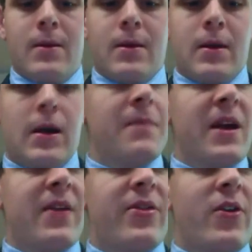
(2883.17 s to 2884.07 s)
on May
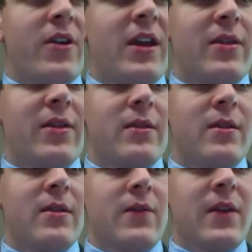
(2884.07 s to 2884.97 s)
30th
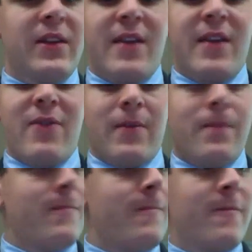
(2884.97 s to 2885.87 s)
of 87,
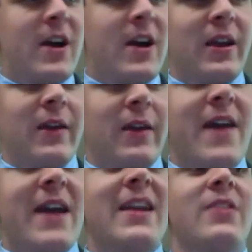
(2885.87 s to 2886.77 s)
finally,
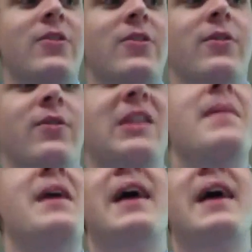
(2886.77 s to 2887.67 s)
Fannin enters and
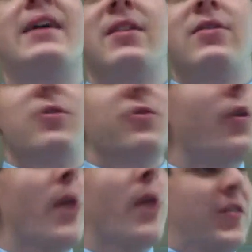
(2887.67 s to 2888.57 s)
demands access. There's no
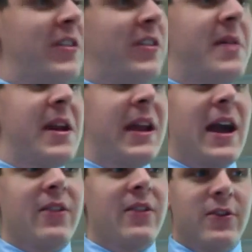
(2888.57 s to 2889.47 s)
question he's demanding
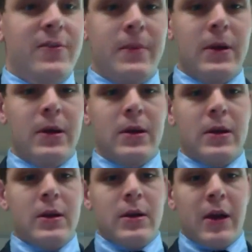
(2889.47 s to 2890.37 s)
access.
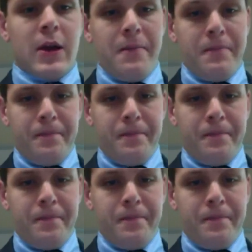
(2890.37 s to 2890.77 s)
Okay?